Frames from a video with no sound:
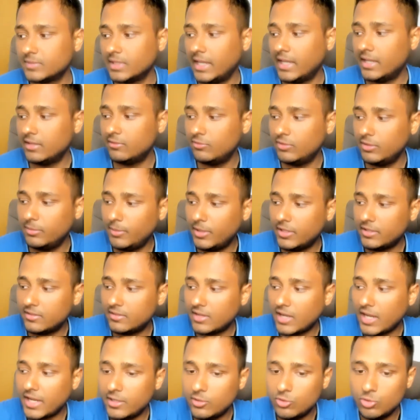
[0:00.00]
and we may
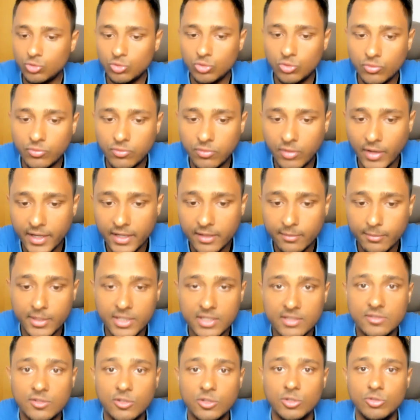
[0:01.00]
try to find
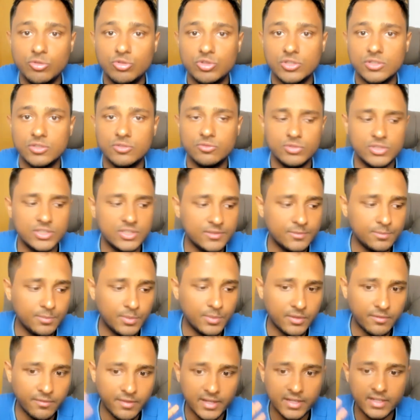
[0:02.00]
many solutions, which is
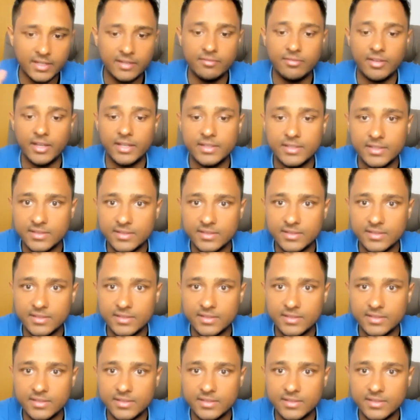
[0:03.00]
perfectly fine.